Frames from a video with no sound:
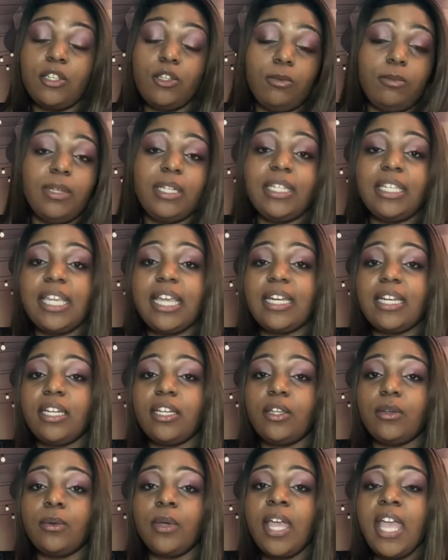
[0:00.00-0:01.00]
humiliated
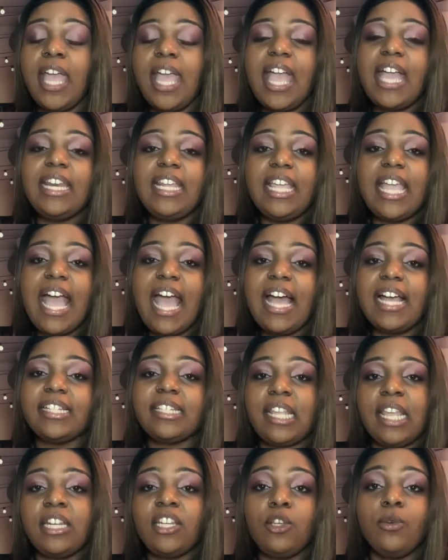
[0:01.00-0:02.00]
you. And he
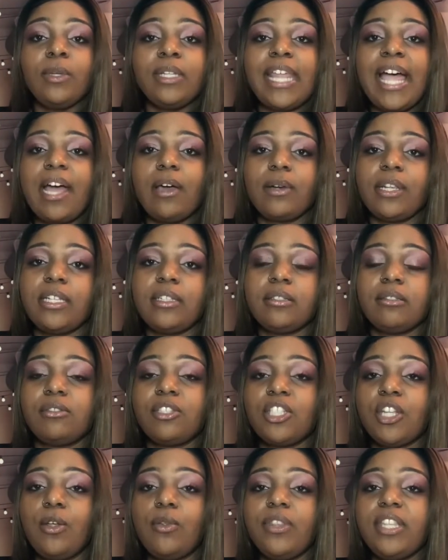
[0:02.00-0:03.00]
has, and you allowed it.
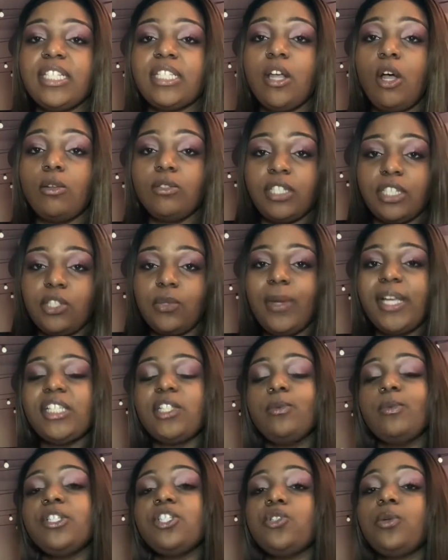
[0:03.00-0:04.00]
So this whole
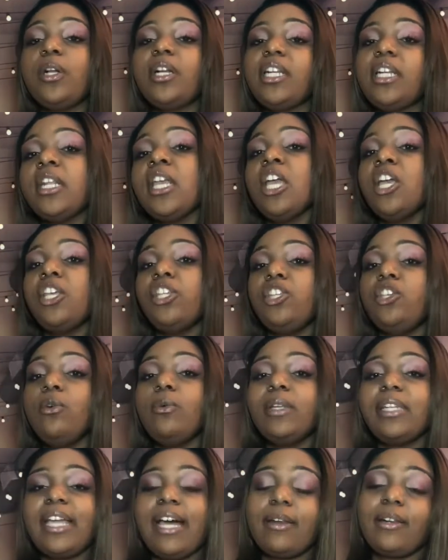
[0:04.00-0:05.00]
situation with Jordyn,
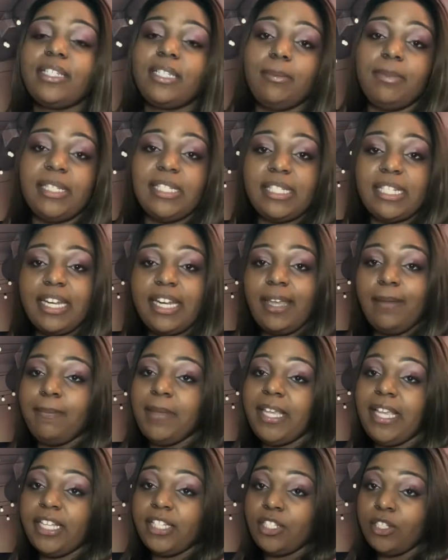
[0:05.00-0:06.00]
you allowed it to be set up
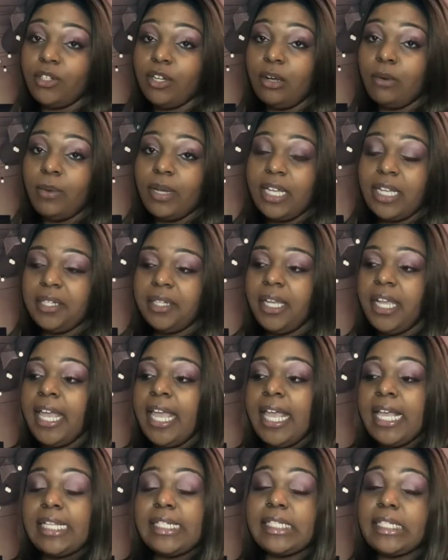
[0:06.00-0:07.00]
because you know what?
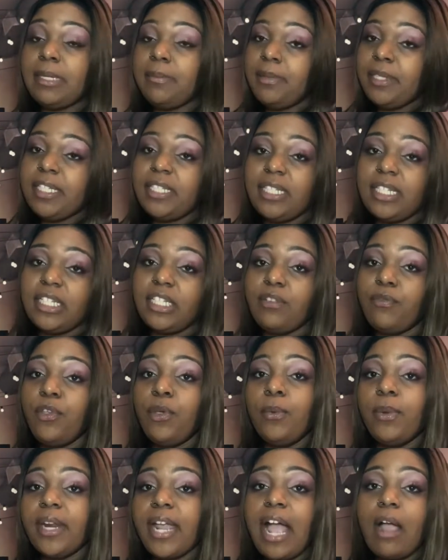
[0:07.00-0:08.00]
Simply, sis, if
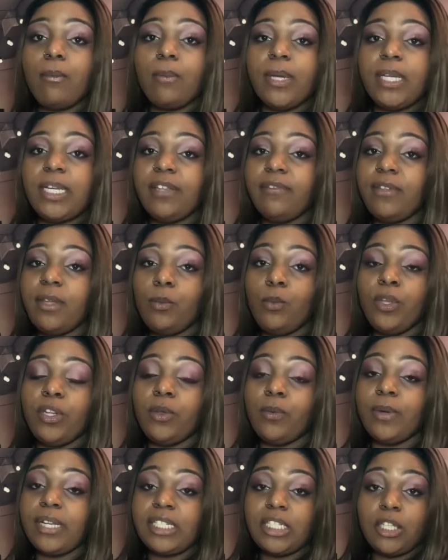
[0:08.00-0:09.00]
you would have got rid of him when
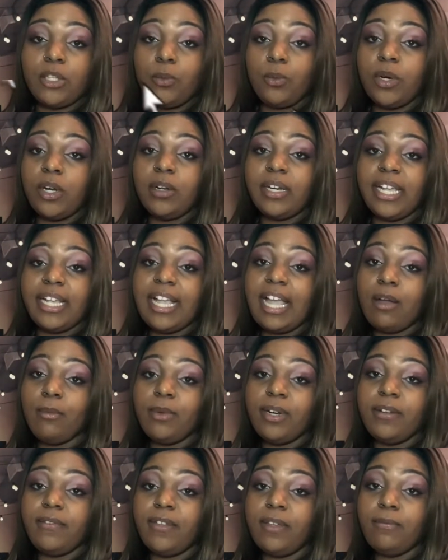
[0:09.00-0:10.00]
the rest of the world had got
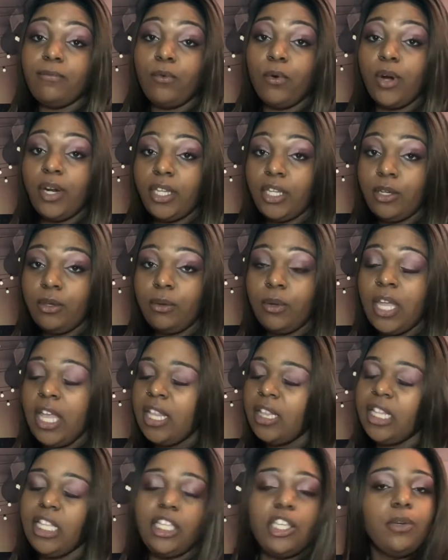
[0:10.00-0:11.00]
rid of him for you,
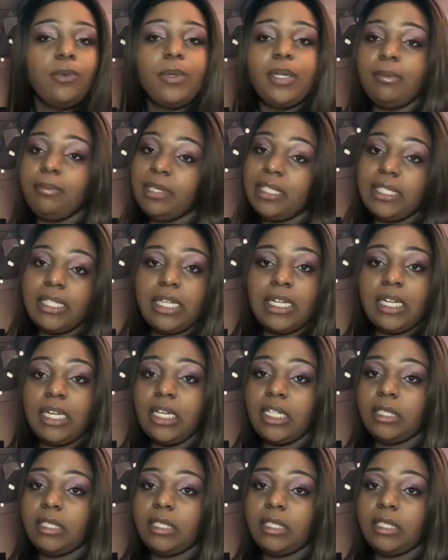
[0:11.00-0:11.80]
then you wouldn't be sitting in